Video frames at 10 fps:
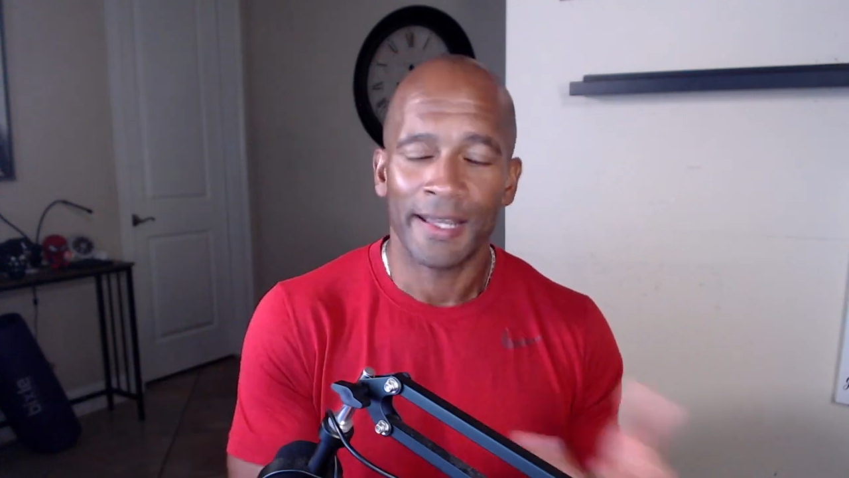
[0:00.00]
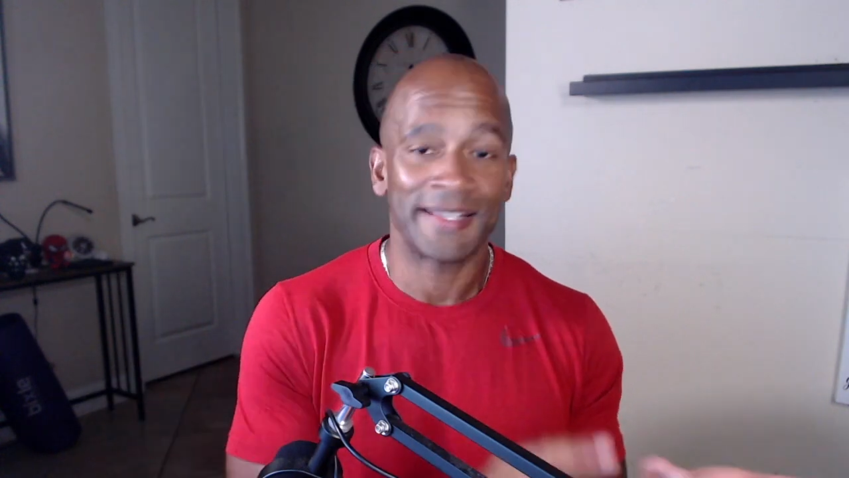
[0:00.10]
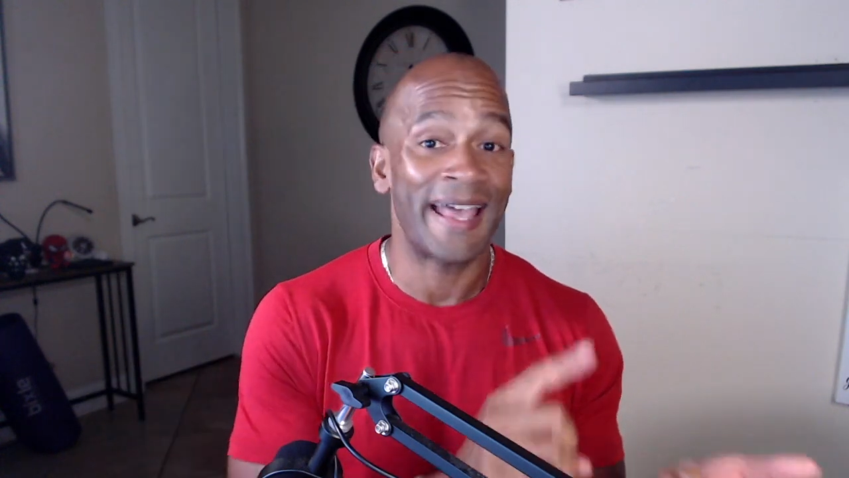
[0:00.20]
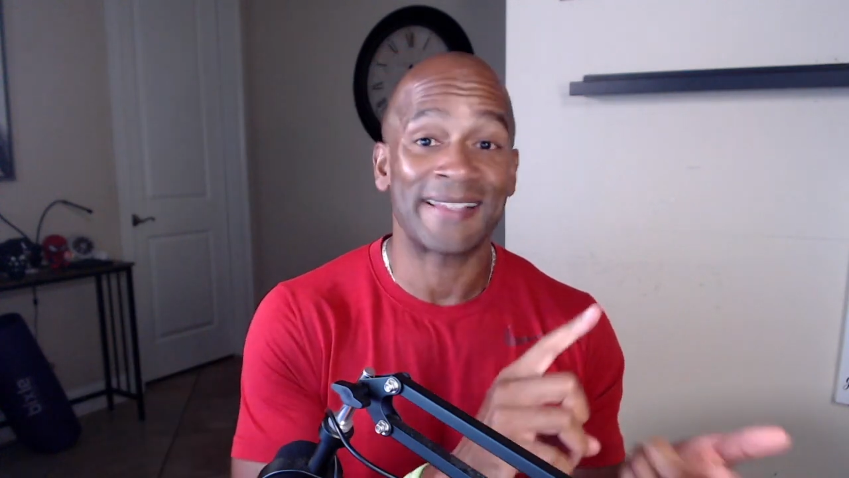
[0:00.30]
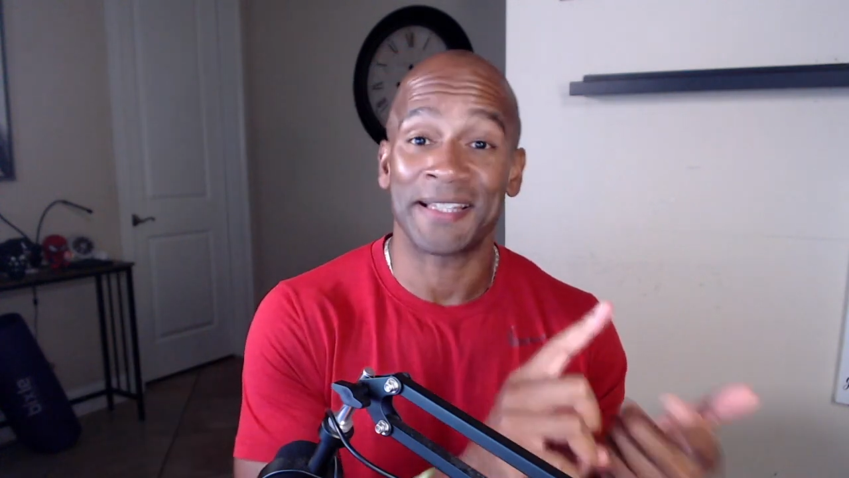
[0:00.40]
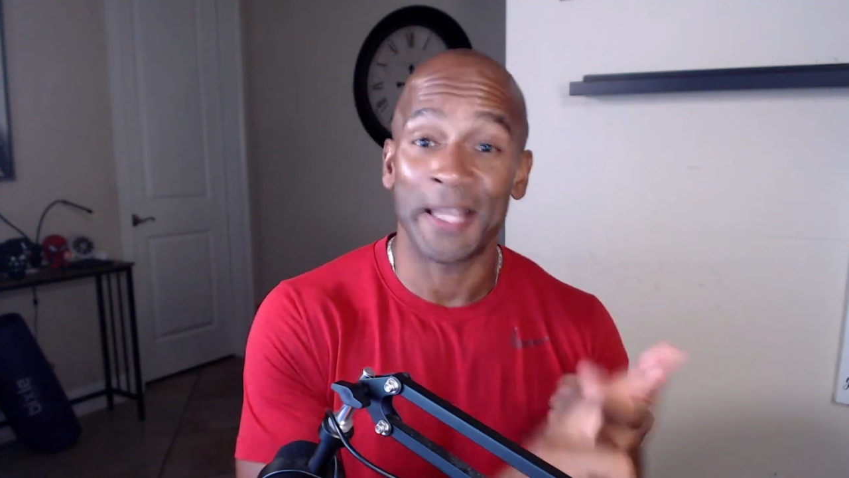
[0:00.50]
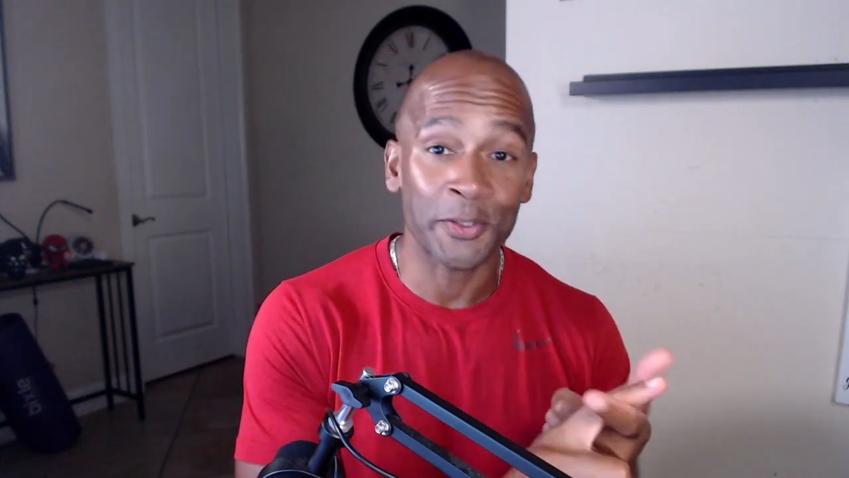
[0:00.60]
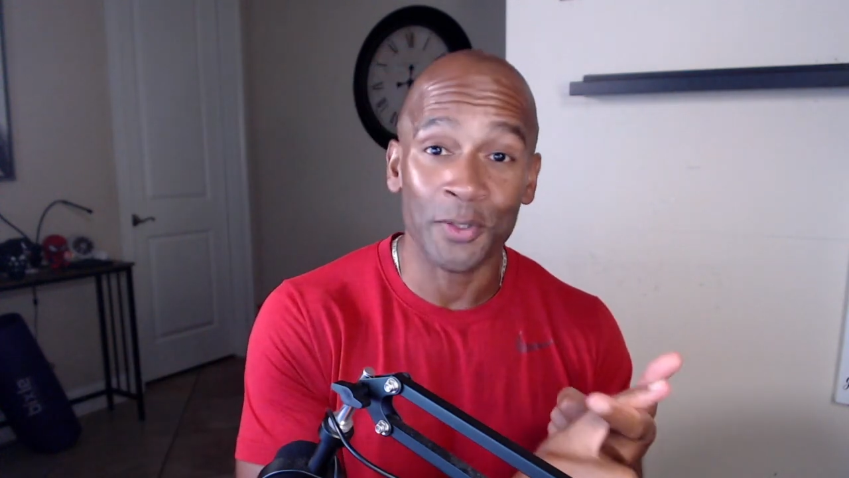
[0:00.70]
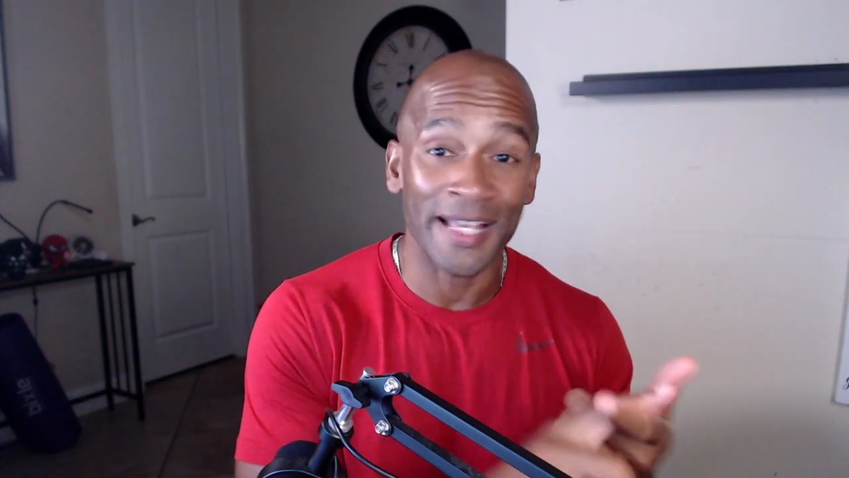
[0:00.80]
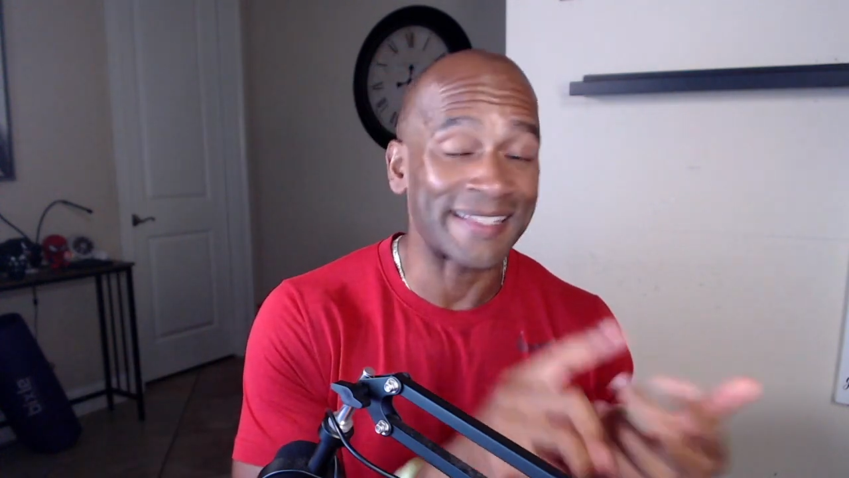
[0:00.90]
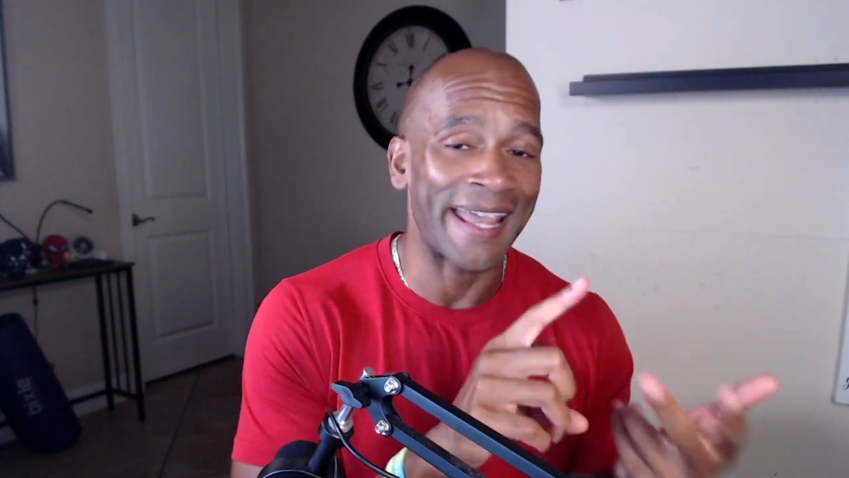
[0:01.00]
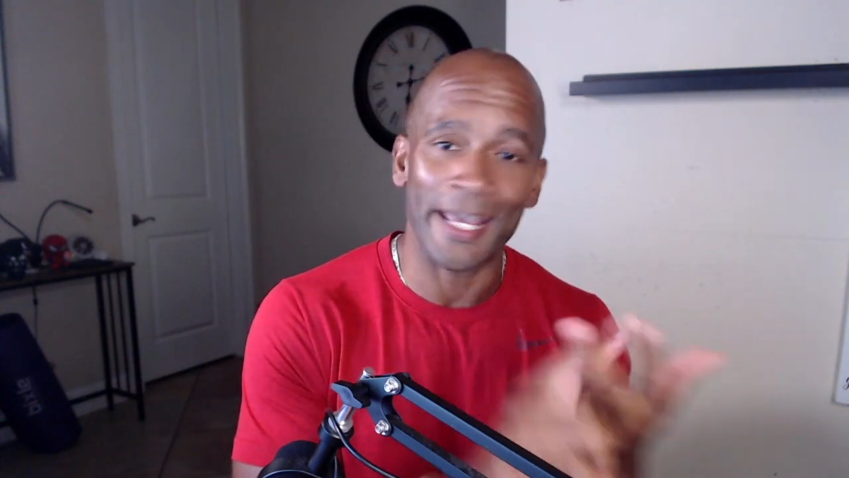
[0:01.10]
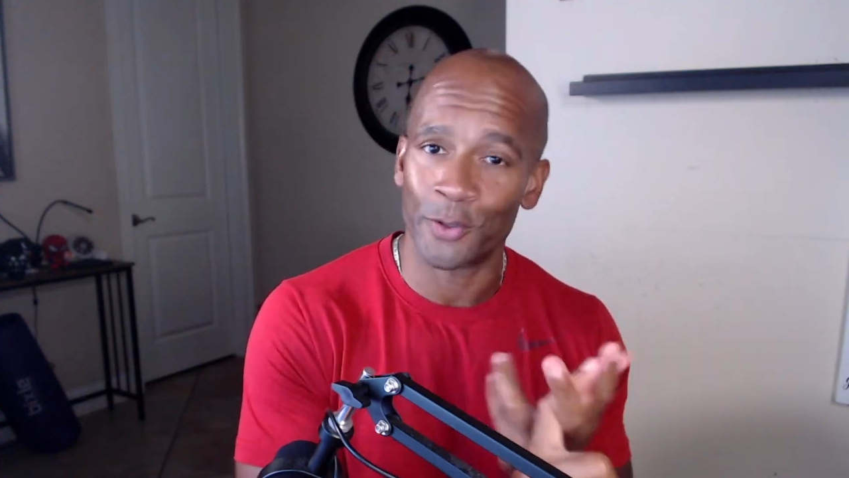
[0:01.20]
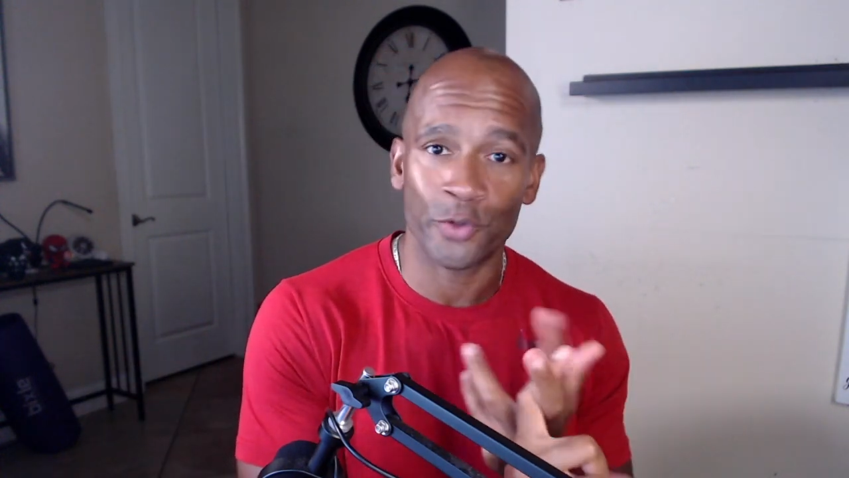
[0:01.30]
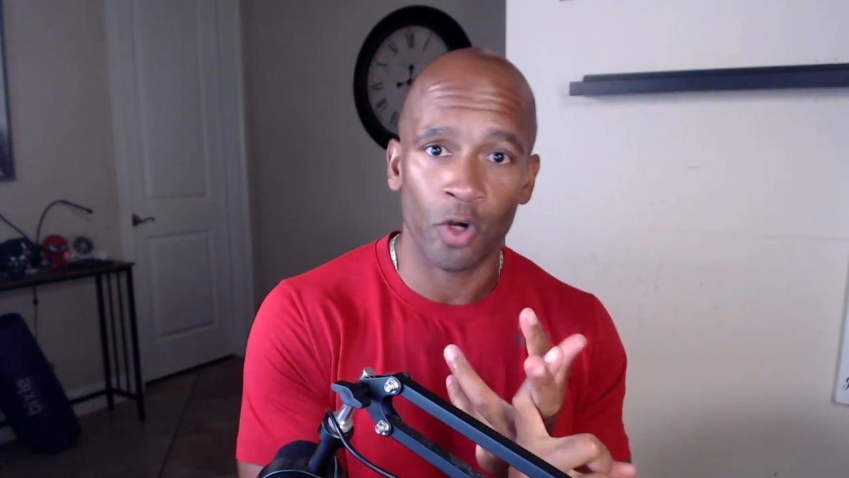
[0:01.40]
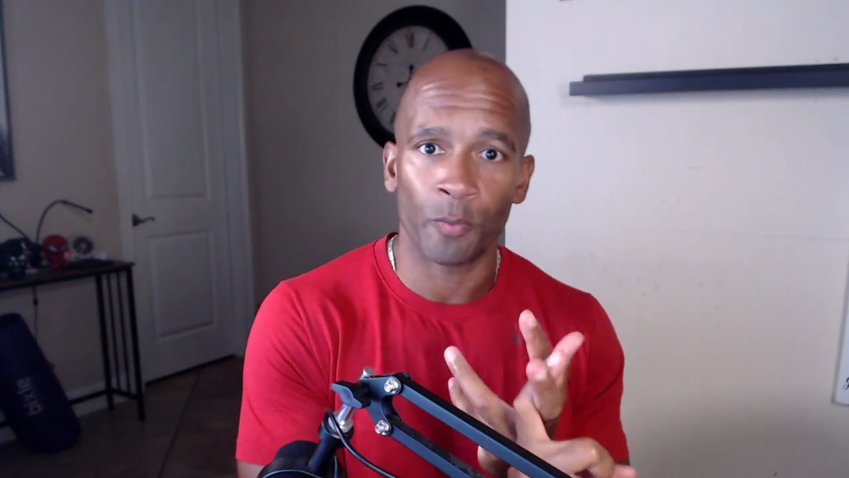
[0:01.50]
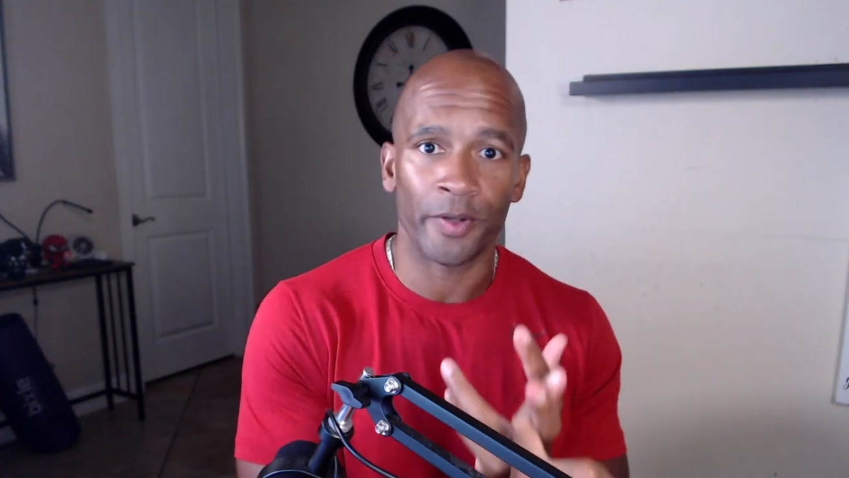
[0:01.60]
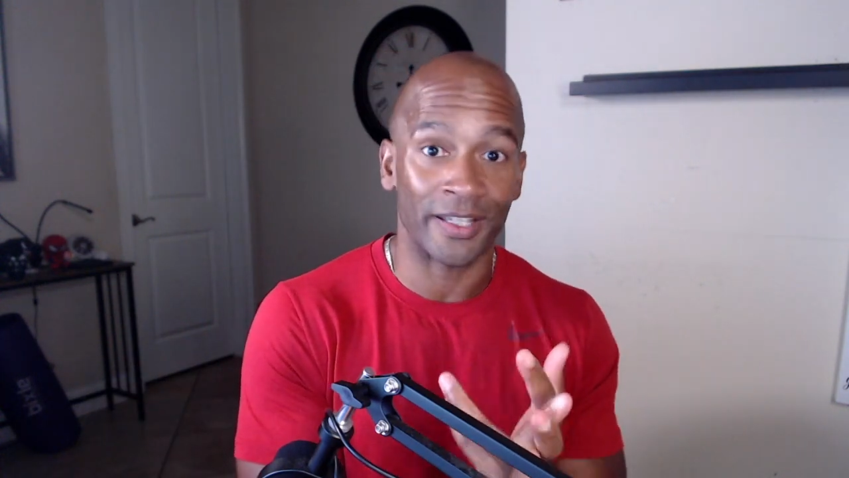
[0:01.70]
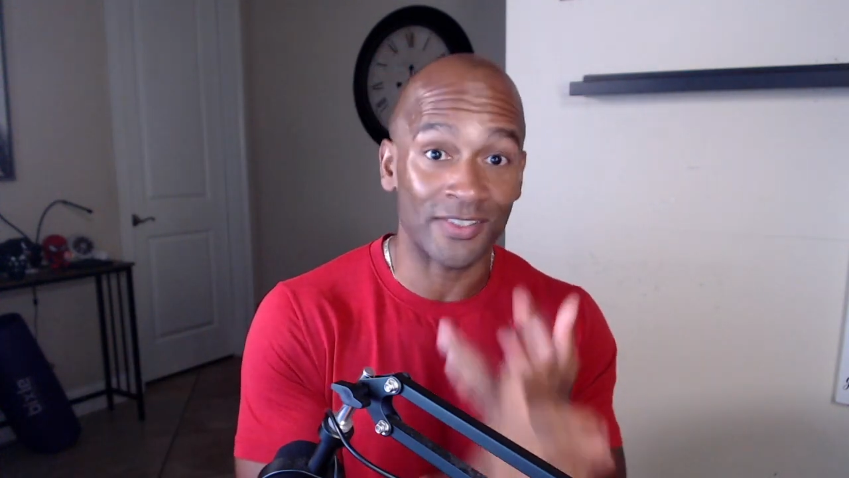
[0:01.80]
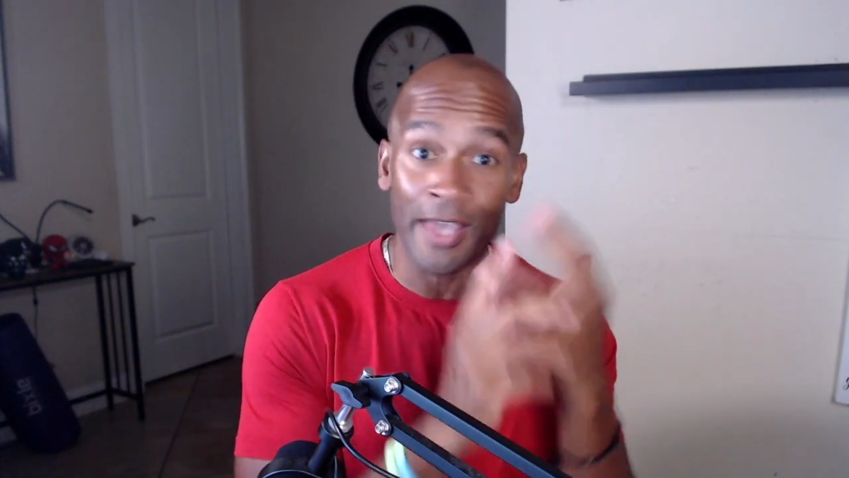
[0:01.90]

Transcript: It has electrolytes and nootropics,